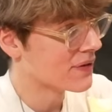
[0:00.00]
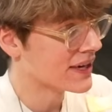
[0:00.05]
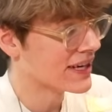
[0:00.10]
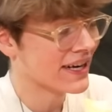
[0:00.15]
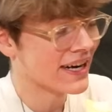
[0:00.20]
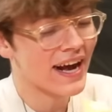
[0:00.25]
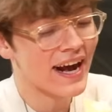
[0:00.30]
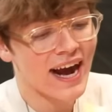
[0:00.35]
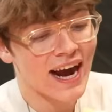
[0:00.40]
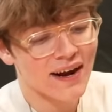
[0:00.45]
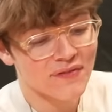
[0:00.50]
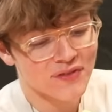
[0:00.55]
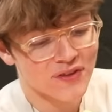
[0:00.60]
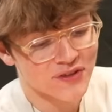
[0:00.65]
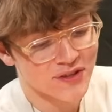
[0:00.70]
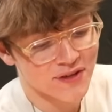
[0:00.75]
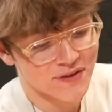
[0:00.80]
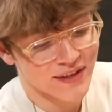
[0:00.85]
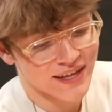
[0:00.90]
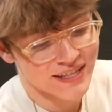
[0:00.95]
We're gonna have to
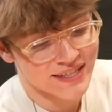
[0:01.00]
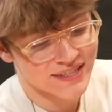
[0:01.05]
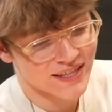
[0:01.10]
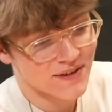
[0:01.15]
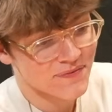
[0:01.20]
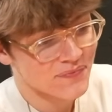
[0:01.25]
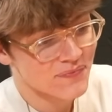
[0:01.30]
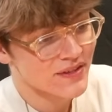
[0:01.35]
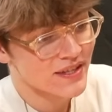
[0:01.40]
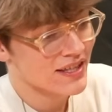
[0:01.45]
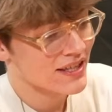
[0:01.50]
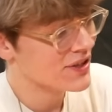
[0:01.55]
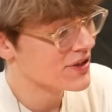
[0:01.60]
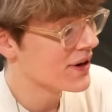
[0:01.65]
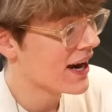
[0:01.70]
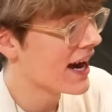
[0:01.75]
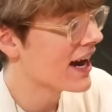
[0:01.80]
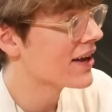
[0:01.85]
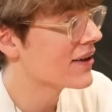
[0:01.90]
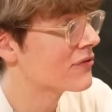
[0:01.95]
do All this. Right. You
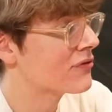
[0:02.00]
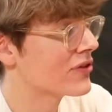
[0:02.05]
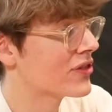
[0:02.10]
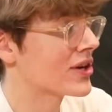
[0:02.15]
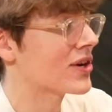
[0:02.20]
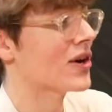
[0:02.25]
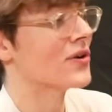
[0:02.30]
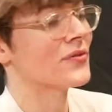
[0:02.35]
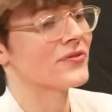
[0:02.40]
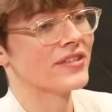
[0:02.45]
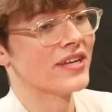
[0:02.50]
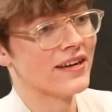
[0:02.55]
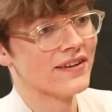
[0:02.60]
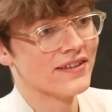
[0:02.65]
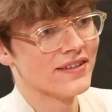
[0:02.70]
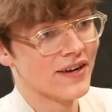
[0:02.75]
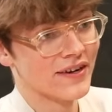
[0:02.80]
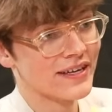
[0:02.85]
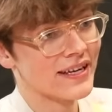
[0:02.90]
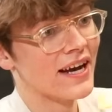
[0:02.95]
have for the content,
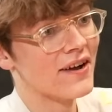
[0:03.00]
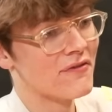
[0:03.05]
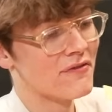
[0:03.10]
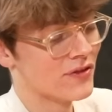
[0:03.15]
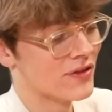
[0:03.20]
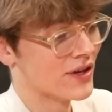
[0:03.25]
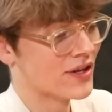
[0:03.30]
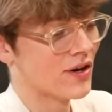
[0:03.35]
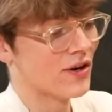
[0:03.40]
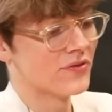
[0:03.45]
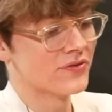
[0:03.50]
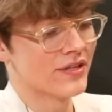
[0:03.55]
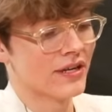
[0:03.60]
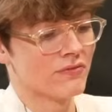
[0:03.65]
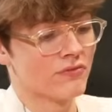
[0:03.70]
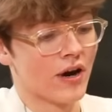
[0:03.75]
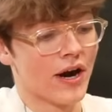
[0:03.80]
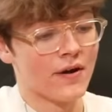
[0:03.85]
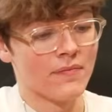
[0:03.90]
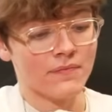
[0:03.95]
okay? All for right. the
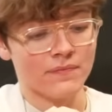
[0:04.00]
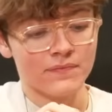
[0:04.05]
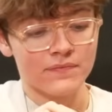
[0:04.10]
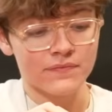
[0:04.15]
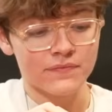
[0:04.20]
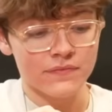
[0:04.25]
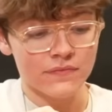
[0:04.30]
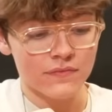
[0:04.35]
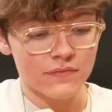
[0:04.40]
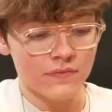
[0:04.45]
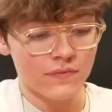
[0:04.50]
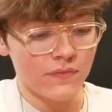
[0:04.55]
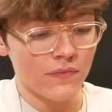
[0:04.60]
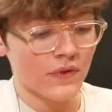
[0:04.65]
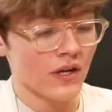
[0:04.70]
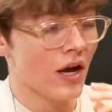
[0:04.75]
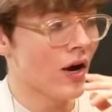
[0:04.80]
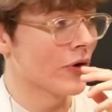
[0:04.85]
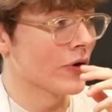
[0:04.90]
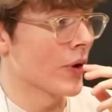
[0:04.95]
content, right?
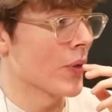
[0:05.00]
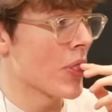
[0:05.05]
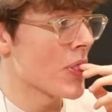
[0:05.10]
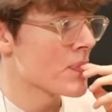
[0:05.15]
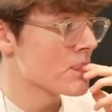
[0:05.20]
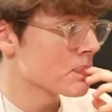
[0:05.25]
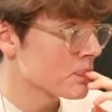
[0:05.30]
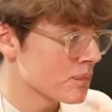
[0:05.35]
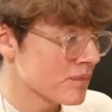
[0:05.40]
Hold on.